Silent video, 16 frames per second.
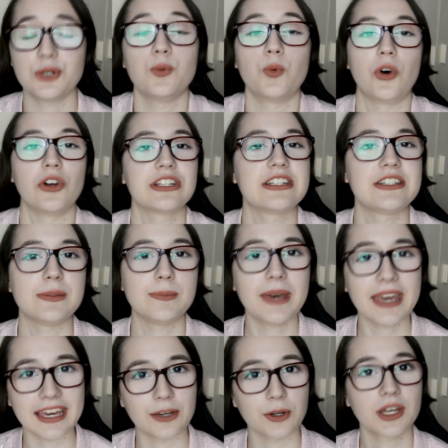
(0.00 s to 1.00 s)
you want to
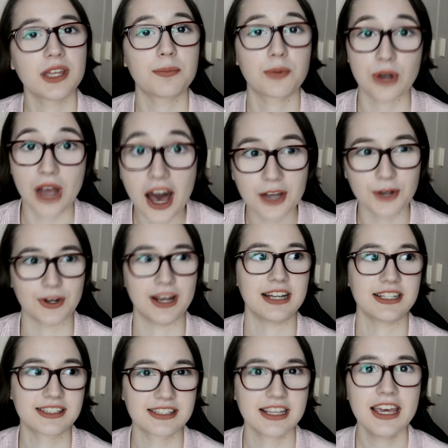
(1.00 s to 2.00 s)
make,
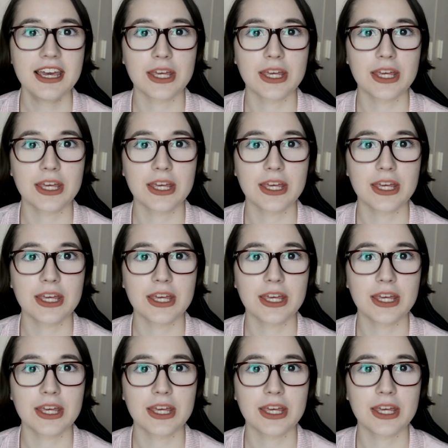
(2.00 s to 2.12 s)
progress.